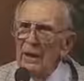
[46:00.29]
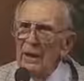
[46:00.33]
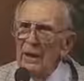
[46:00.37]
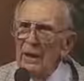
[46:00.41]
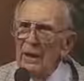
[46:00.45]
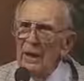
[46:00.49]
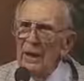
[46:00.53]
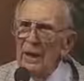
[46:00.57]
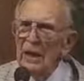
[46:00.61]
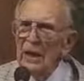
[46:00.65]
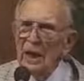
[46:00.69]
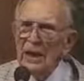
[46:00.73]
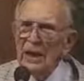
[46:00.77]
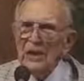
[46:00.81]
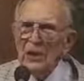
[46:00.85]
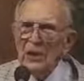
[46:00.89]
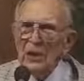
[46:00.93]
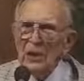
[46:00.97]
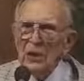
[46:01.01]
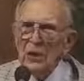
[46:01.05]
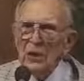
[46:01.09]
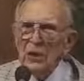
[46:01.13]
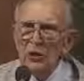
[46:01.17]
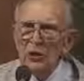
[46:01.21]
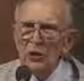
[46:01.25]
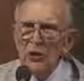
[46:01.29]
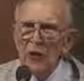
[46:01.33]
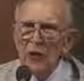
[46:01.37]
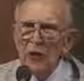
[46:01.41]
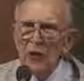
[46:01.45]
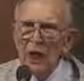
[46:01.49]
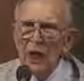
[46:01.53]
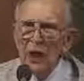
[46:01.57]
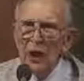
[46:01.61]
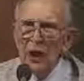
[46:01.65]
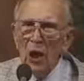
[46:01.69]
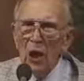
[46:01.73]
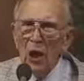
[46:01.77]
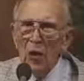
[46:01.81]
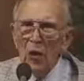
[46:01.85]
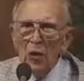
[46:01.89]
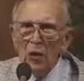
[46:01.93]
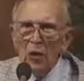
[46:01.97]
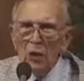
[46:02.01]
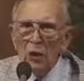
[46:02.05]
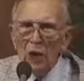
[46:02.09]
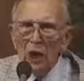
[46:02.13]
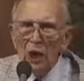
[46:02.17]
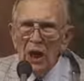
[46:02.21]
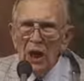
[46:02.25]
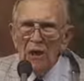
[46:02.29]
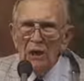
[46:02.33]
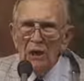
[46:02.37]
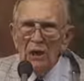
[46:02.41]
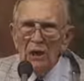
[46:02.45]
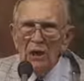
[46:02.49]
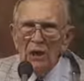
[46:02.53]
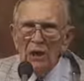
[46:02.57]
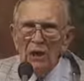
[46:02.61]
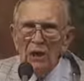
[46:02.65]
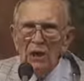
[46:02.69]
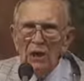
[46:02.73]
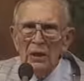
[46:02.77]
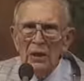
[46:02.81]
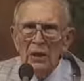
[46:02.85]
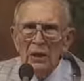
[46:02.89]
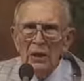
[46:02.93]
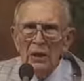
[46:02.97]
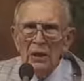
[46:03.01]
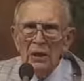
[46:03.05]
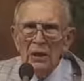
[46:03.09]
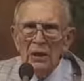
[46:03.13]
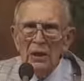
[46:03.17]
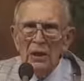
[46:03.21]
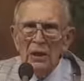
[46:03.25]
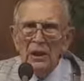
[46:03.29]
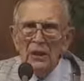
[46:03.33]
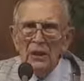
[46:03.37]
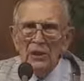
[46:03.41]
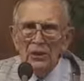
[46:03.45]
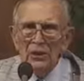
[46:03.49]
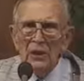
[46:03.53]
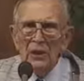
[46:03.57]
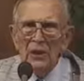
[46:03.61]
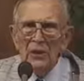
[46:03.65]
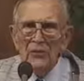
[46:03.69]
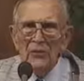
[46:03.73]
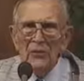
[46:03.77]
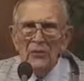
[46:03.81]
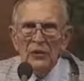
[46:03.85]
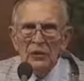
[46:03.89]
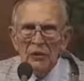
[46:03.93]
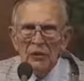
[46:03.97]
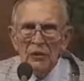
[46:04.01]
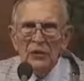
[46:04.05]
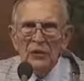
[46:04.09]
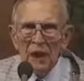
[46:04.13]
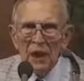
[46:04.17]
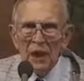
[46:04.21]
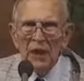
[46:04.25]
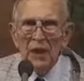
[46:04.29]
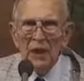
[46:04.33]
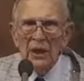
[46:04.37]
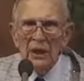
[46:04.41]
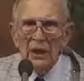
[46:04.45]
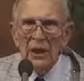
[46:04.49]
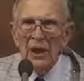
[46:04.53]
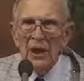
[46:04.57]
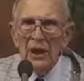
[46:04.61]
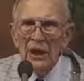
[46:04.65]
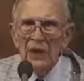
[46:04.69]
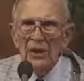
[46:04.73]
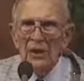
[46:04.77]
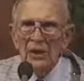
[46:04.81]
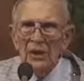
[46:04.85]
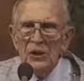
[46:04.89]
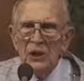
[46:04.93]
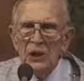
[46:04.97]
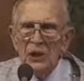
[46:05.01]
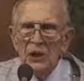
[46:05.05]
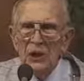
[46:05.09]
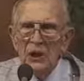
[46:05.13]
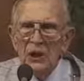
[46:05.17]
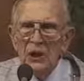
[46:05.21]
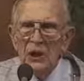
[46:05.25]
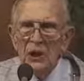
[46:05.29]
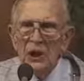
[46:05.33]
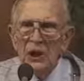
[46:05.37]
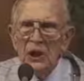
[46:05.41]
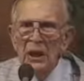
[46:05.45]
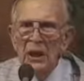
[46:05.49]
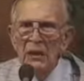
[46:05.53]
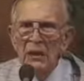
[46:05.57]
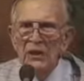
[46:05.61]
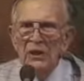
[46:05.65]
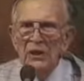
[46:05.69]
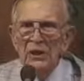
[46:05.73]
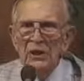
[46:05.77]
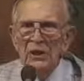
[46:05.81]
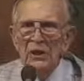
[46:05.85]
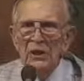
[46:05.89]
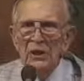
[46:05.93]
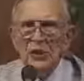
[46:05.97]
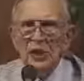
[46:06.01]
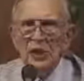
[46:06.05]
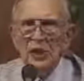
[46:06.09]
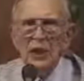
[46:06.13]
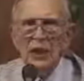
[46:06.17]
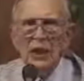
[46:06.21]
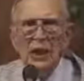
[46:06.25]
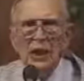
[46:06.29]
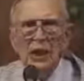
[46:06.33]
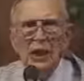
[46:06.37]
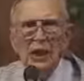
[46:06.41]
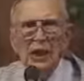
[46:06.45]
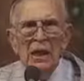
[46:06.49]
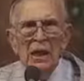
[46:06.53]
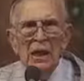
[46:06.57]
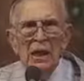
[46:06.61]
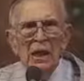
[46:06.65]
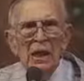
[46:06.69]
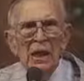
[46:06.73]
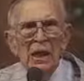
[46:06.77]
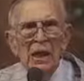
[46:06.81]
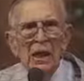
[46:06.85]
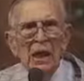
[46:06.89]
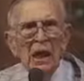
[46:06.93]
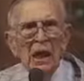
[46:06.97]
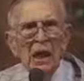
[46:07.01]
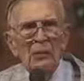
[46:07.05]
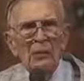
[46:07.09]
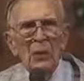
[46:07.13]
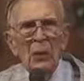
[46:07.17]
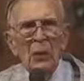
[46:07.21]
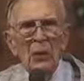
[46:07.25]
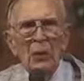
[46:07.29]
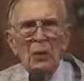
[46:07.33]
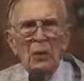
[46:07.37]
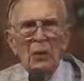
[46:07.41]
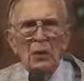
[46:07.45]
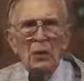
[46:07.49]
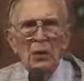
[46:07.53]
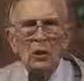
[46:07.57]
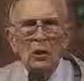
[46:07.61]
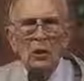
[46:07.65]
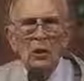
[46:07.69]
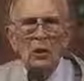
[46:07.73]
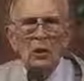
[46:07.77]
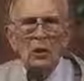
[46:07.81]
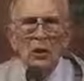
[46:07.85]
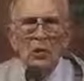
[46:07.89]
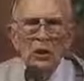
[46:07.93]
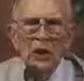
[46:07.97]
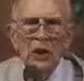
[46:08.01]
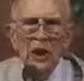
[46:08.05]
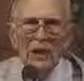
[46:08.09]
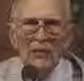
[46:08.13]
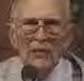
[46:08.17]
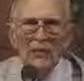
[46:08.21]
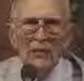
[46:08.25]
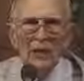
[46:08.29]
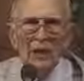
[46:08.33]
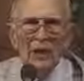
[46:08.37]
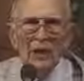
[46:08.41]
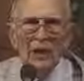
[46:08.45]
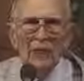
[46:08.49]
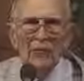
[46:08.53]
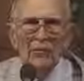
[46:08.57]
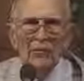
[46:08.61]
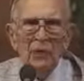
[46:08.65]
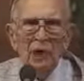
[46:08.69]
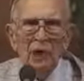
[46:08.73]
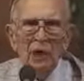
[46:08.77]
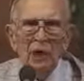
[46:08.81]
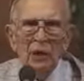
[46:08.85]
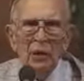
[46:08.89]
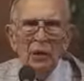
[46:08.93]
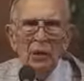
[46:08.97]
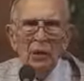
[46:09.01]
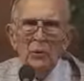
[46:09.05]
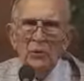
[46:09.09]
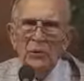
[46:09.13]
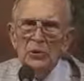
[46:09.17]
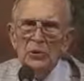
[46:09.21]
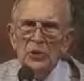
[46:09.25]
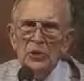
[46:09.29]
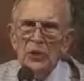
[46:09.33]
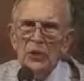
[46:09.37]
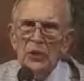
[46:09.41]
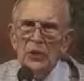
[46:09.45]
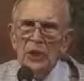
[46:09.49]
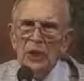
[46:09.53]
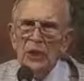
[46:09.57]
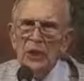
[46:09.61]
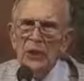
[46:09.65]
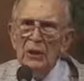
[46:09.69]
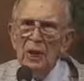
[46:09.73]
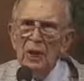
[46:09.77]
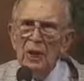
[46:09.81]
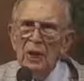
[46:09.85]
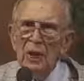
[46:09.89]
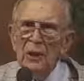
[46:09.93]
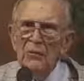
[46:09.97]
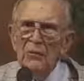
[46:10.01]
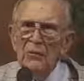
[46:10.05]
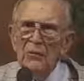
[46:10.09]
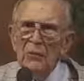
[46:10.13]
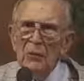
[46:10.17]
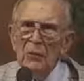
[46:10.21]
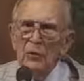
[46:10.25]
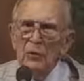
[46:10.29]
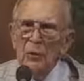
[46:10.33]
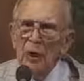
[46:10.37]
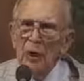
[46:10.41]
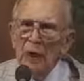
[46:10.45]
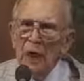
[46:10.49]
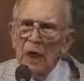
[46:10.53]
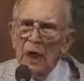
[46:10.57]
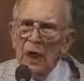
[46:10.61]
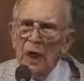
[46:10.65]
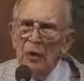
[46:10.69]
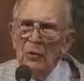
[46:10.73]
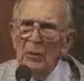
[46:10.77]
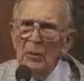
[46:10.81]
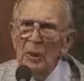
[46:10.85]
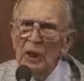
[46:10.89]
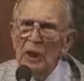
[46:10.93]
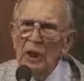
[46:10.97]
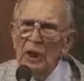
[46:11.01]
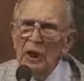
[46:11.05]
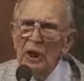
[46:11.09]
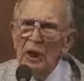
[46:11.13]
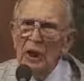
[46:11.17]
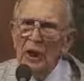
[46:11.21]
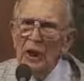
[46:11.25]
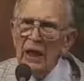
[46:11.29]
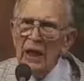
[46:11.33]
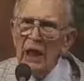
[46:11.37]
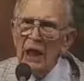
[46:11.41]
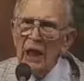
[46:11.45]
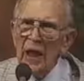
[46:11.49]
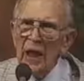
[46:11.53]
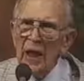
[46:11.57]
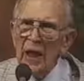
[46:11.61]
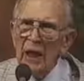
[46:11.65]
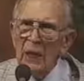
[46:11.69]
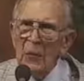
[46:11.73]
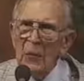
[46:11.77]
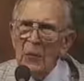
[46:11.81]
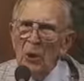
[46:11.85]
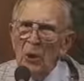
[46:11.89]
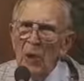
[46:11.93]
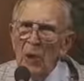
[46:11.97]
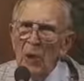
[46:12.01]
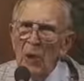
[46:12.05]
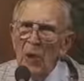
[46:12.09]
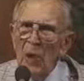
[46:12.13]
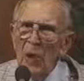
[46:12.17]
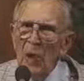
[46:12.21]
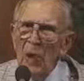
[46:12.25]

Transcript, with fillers: uh, and I said to her, Is that all you got it, uh, it, uh, that he's left you? She said, Yes. And she said, I'm go- going to have to give that up. She said, If you tell me to take a hammer